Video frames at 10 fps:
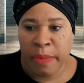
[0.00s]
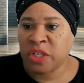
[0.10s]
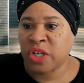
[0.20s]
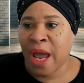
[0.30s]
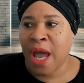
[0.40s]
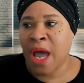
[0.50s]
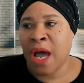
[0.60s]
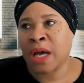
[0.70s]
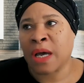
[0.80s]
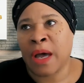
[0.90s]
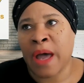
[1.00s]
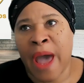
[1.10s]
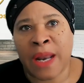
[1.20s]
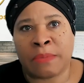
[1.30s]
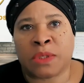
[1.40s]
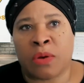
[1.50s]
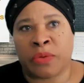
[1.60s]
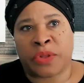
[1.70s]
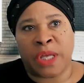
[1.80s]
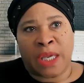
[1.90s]
But Jack, Adam's
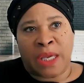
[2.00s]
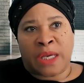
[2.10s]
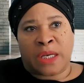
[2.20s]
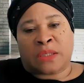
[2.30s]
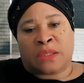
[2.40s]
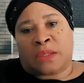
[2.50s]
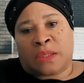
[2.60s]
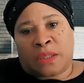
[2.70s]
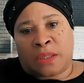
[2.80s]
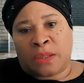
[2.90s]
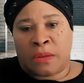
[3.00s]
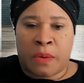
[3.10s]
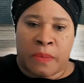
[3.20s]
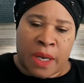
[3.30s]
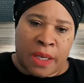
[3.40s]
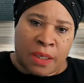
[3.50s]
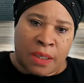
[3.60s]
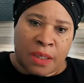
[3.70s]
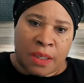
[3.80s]
whole thing is, you know what?